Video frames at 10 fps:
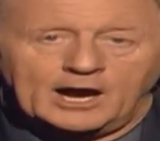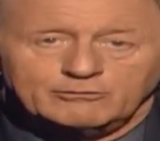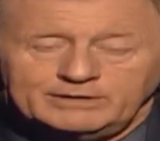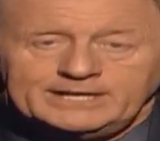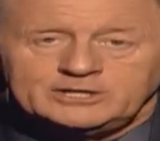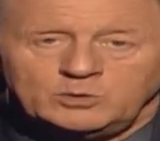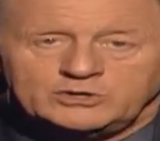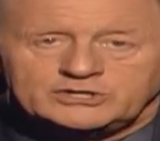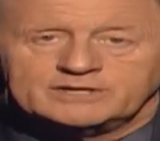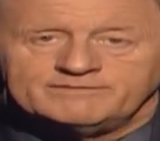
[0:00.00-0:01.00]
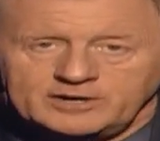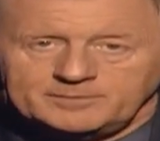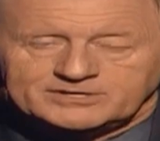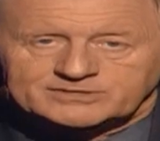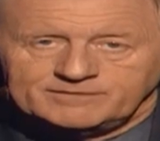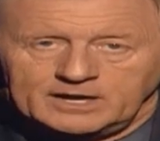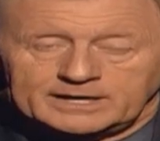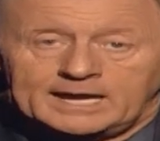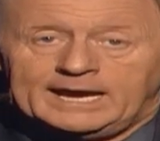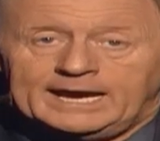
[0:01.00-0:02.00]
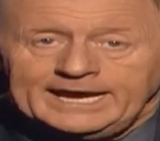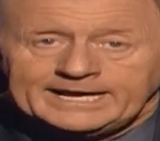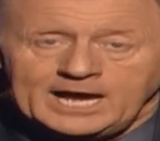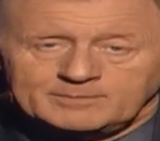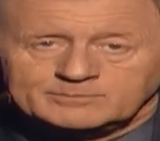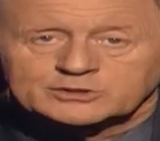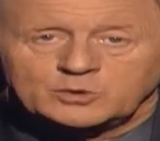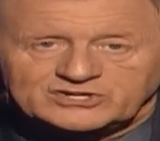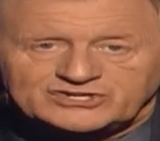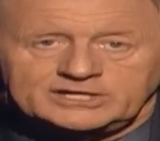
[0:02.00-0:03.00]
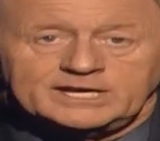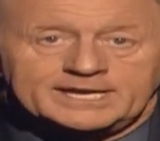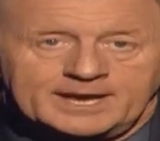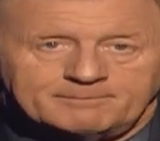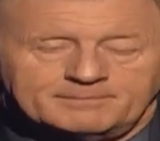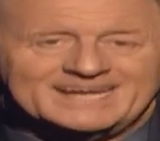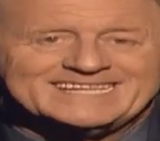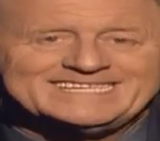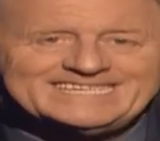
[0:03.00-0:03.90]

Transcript: I really do wish you the very best of luck. Here comes question number